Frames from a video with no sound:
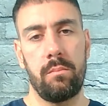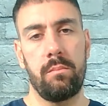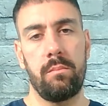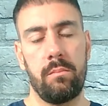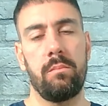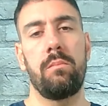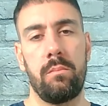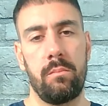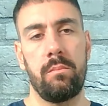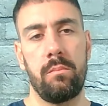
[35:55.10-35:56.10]

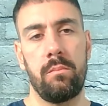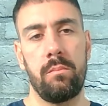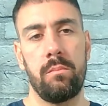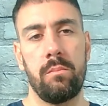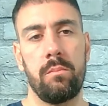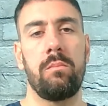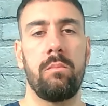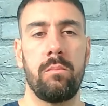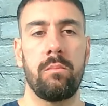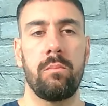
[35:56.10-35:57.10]

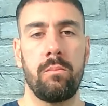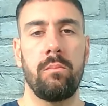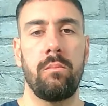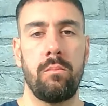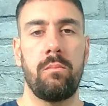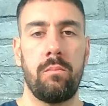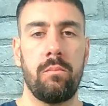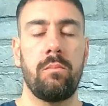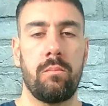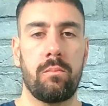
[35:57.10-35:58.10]

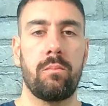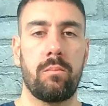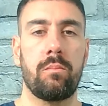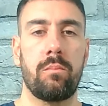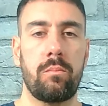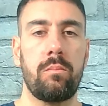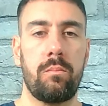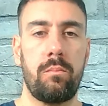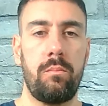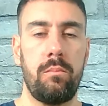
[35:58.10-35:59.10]

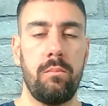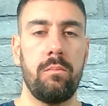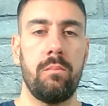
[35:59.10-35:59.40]
[no speech]